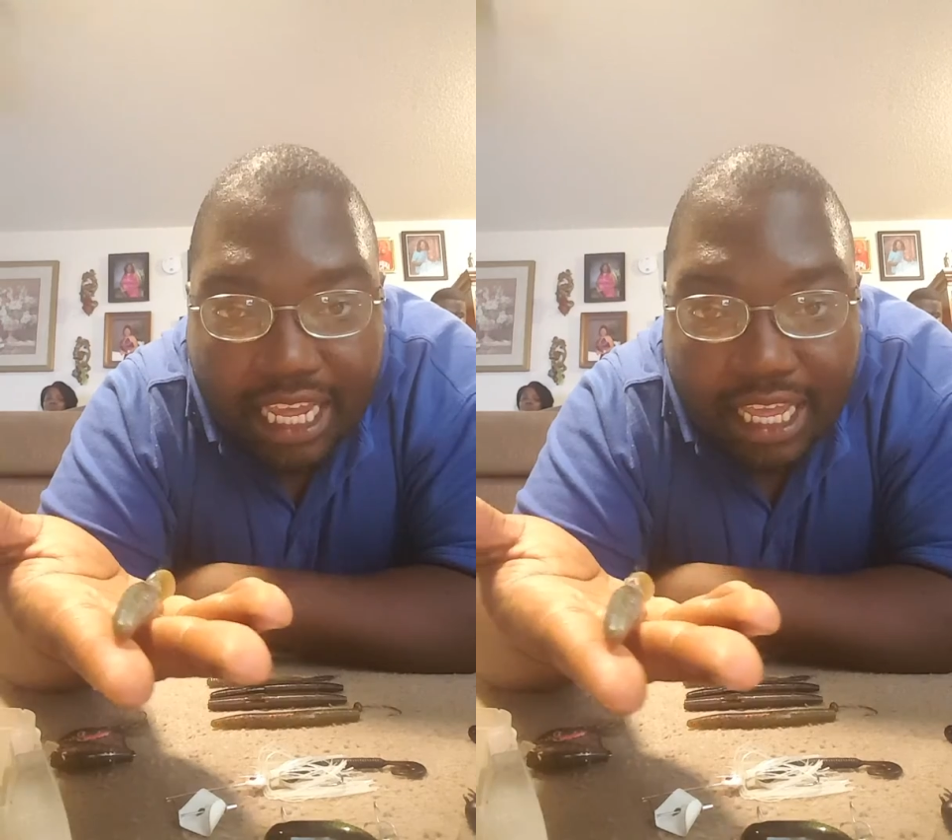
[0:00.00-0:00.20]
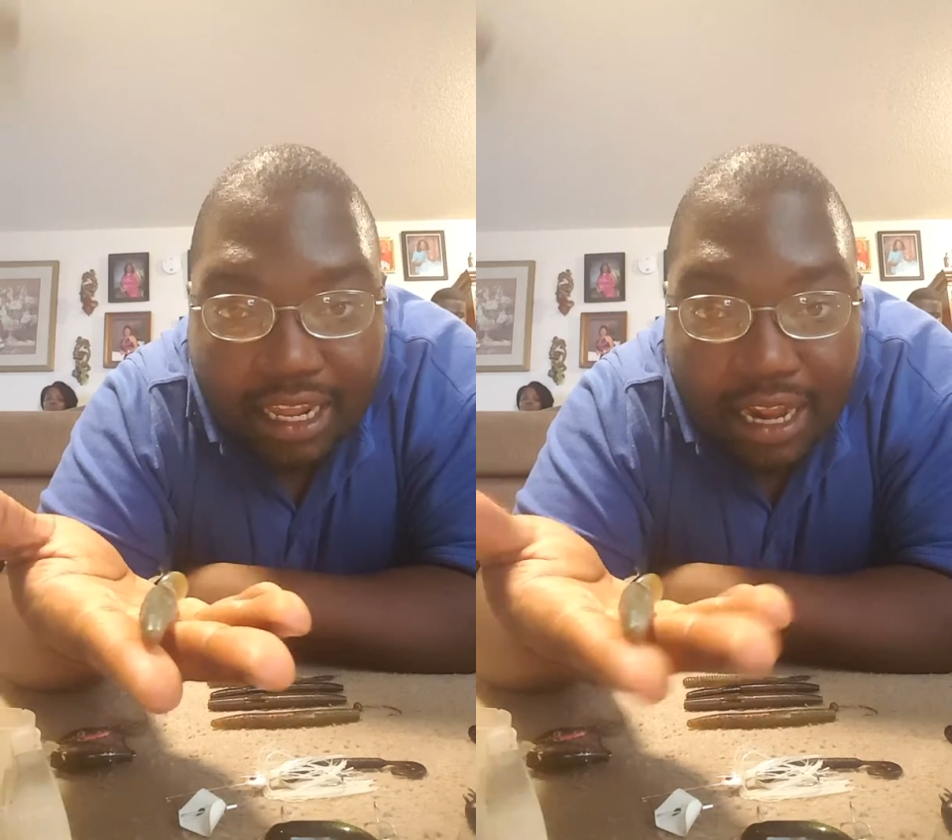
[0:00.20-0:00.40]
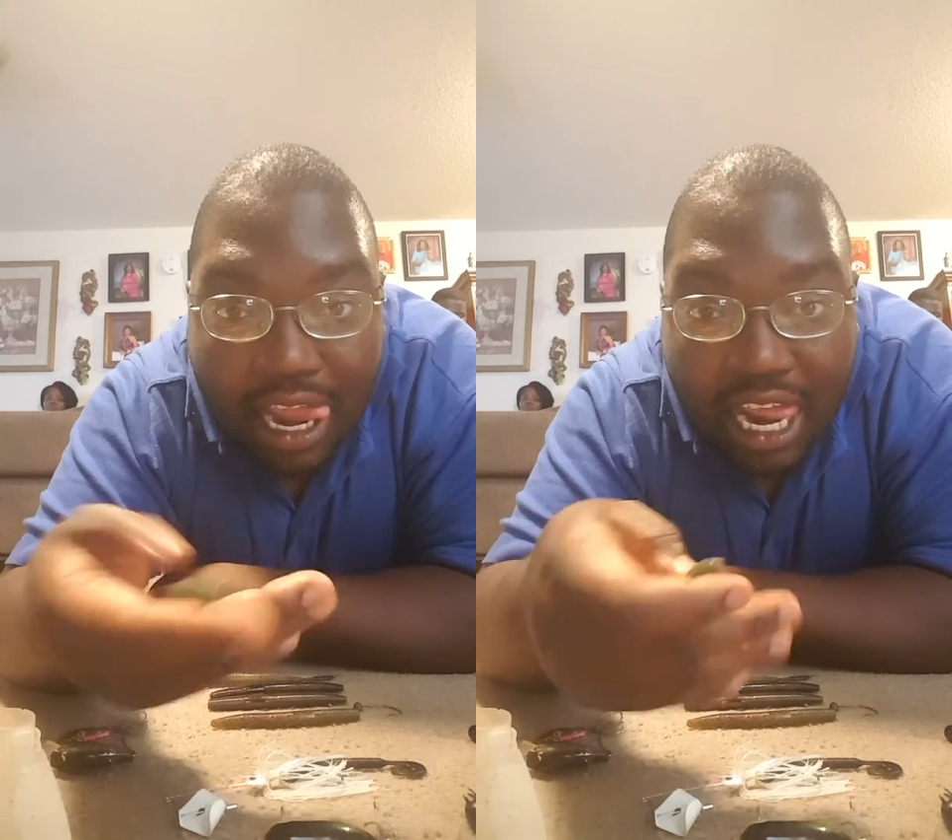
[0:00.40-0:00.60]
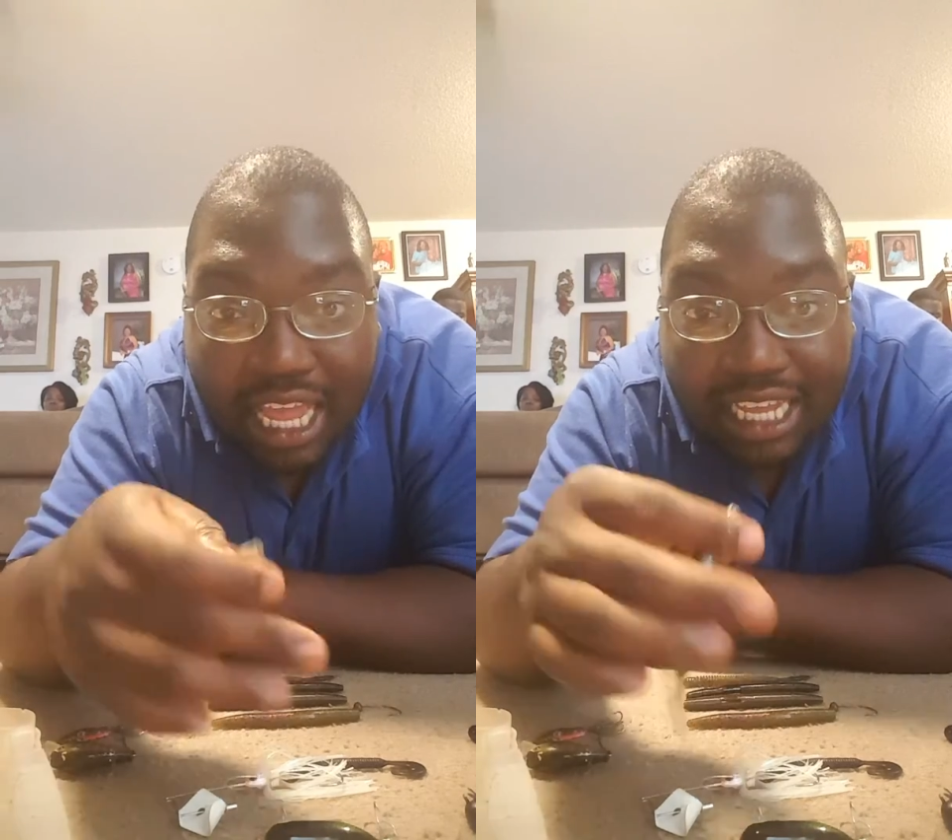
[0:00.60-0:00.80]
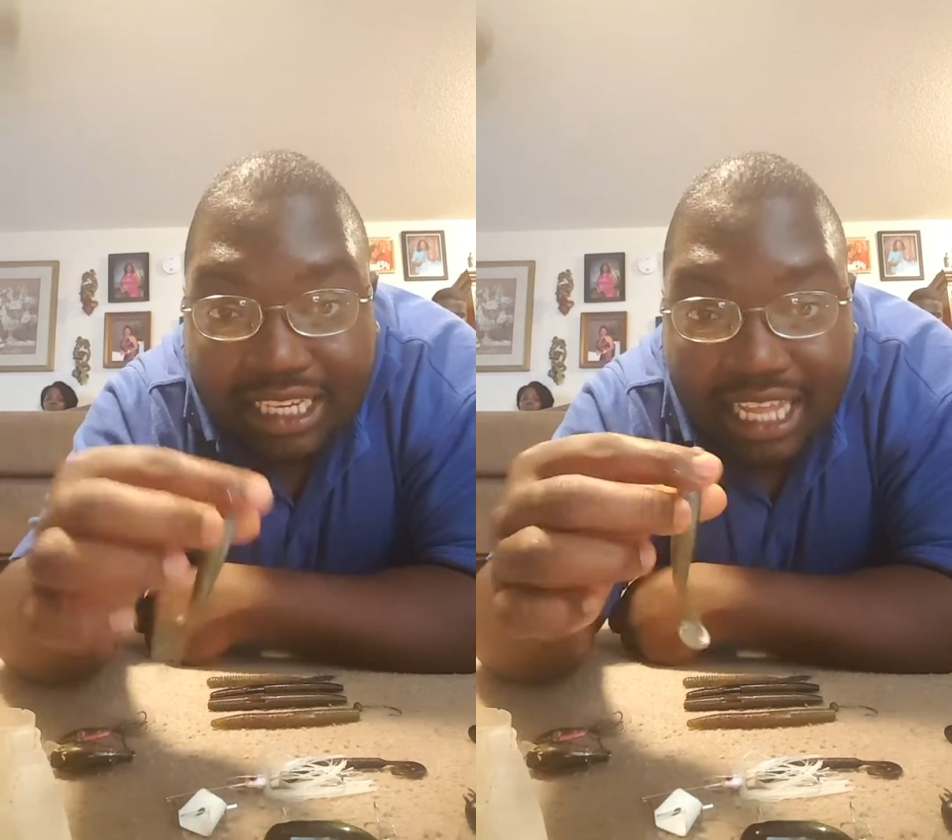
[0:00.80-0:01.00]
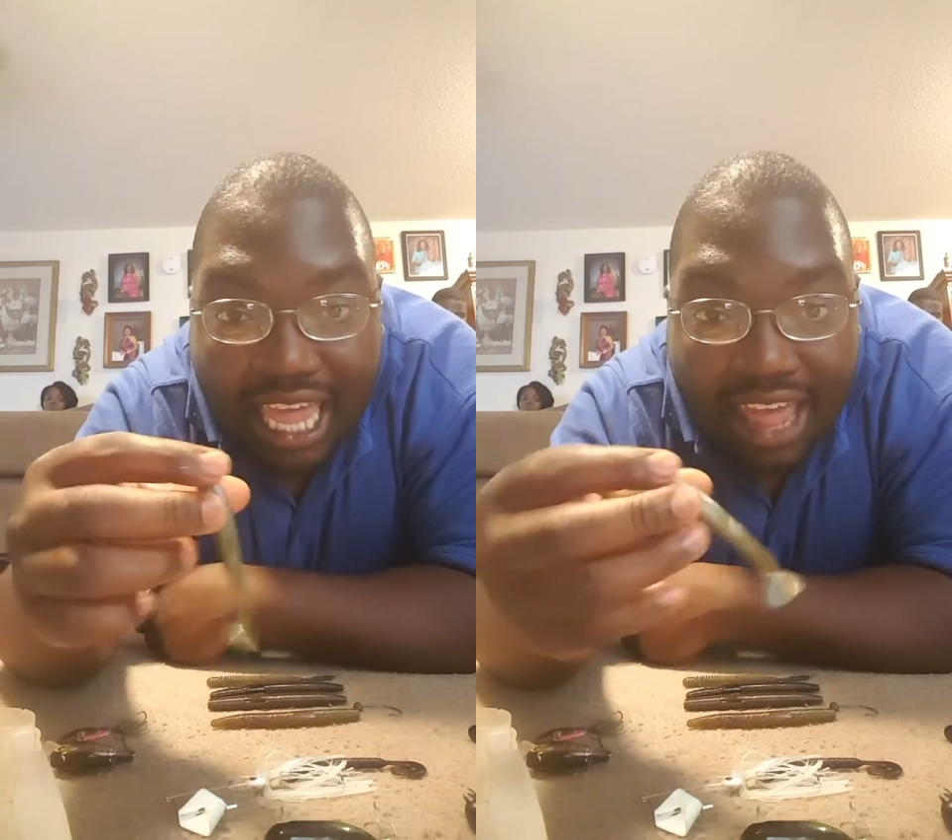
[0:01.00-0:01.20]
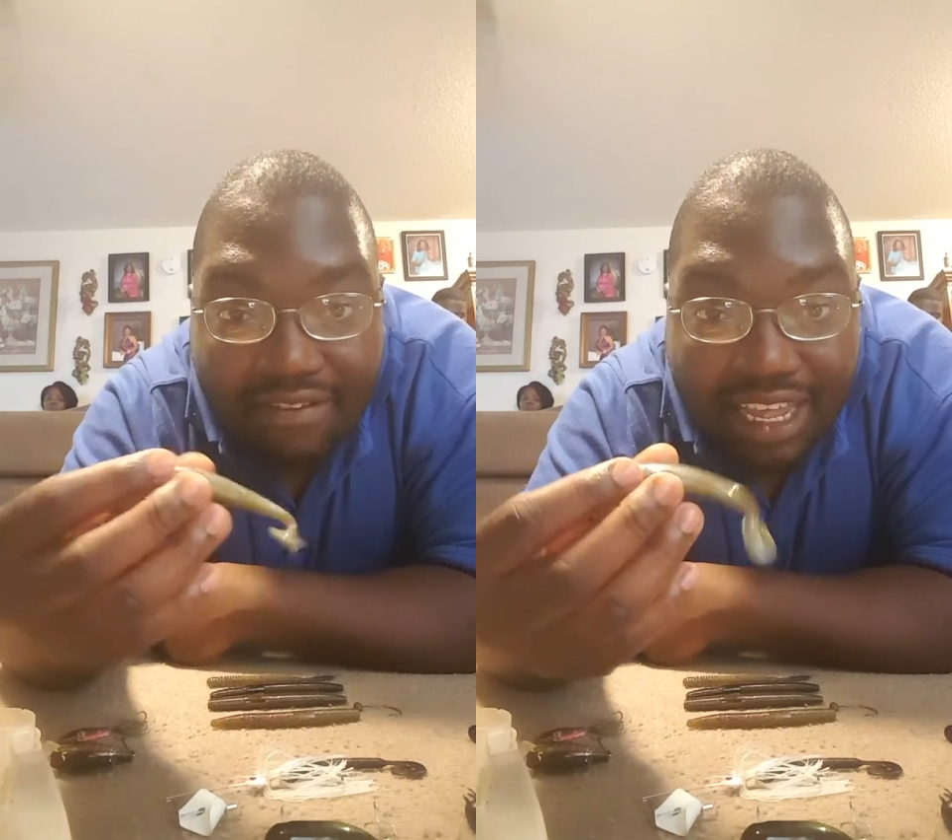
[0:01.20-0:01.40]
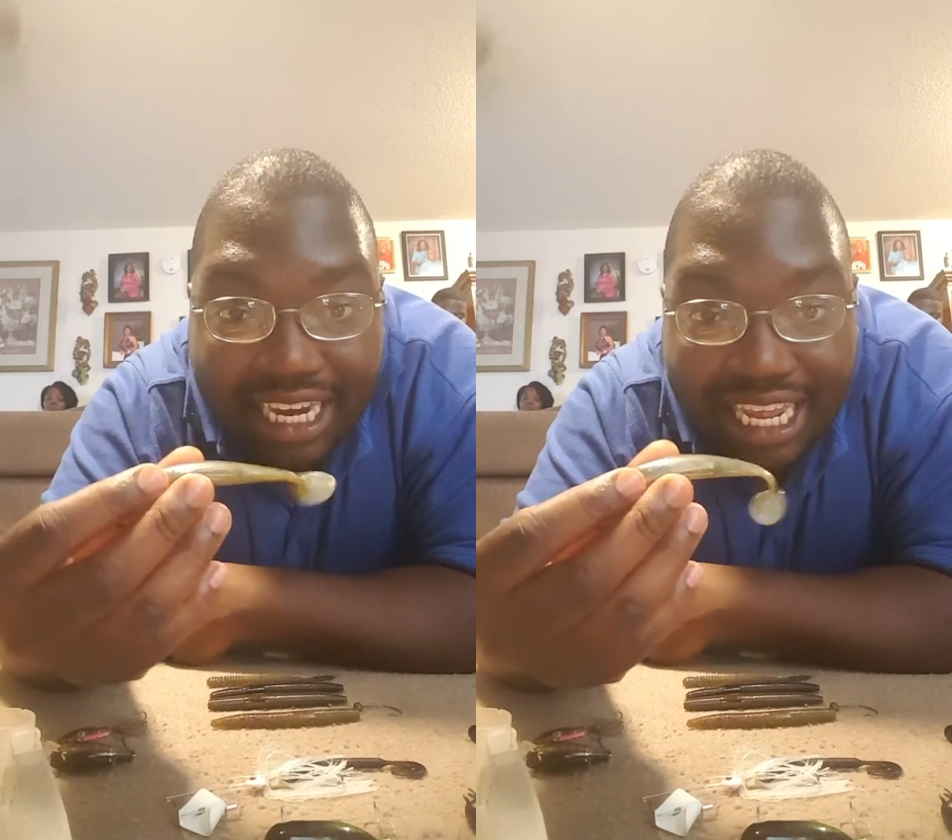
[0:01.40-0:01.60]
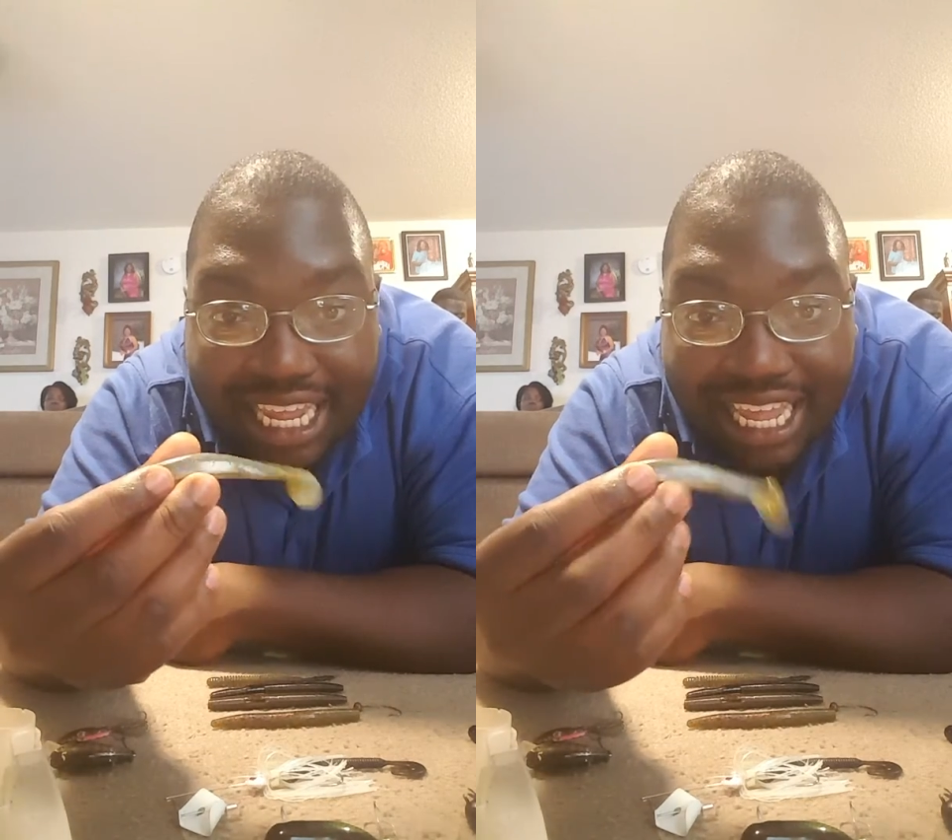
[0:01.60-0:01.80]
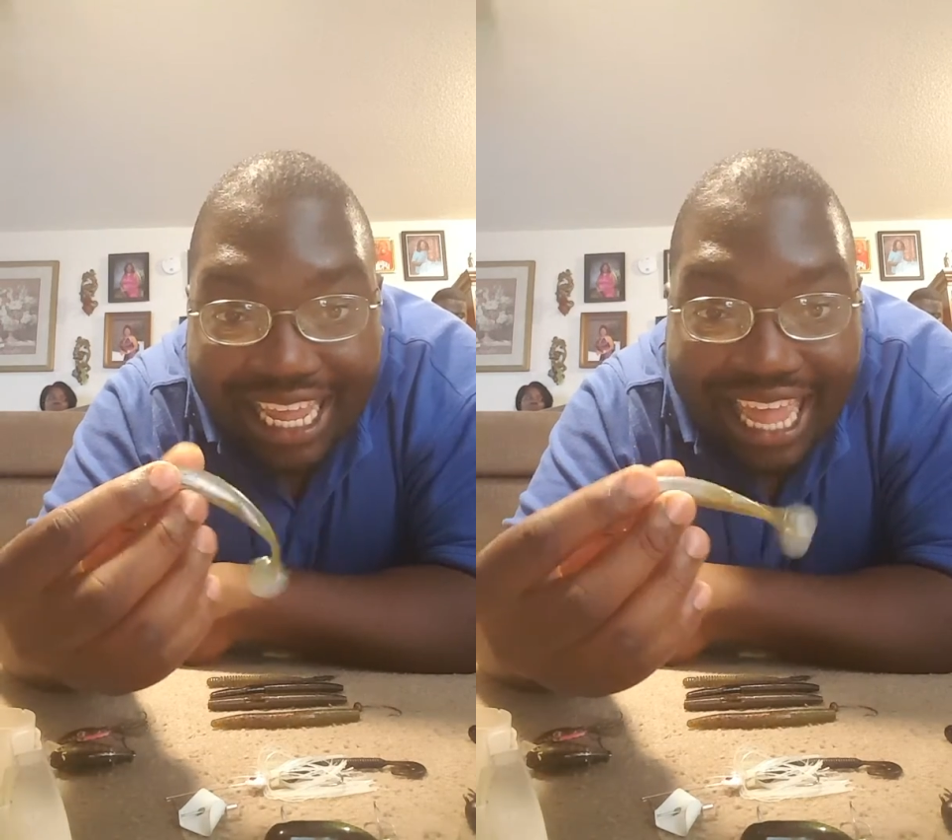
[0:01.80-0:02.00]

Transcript: in is the KBB